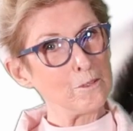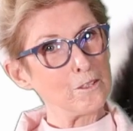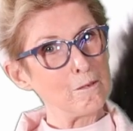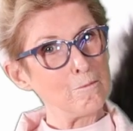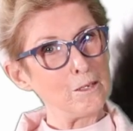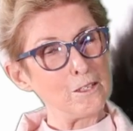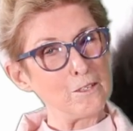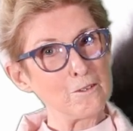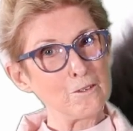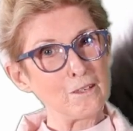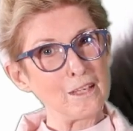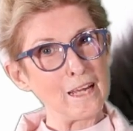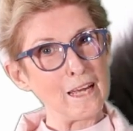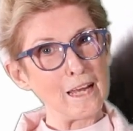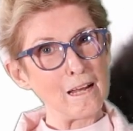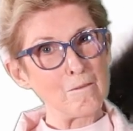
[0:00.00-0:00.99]
put them in your
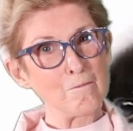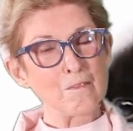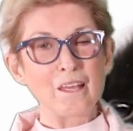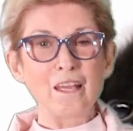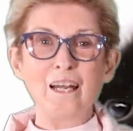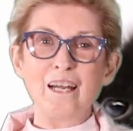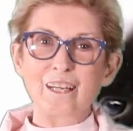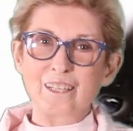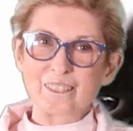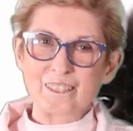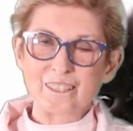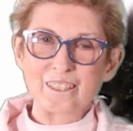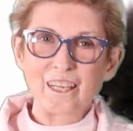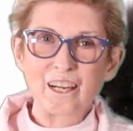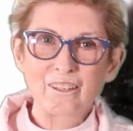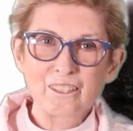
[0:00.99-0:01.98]
lap. Because
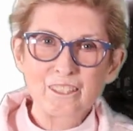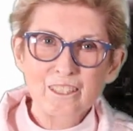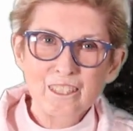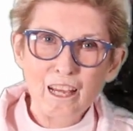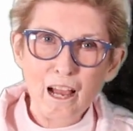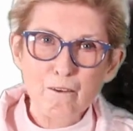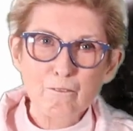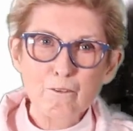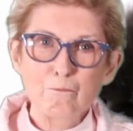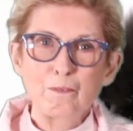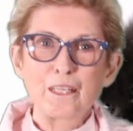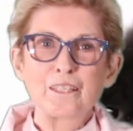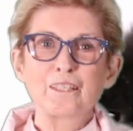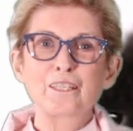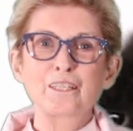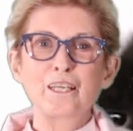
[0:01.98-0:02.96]
now it's time for
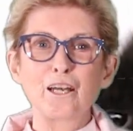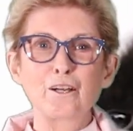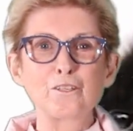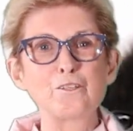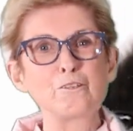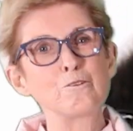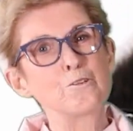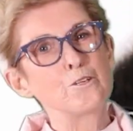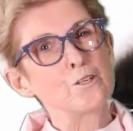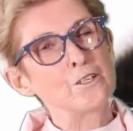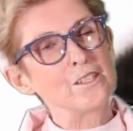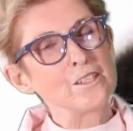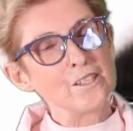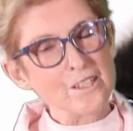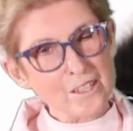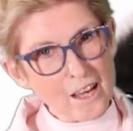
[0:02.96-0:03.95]
me to tell you good
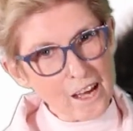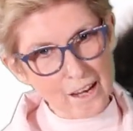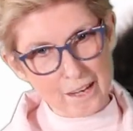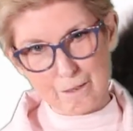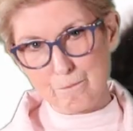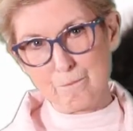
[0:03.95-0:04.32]
night,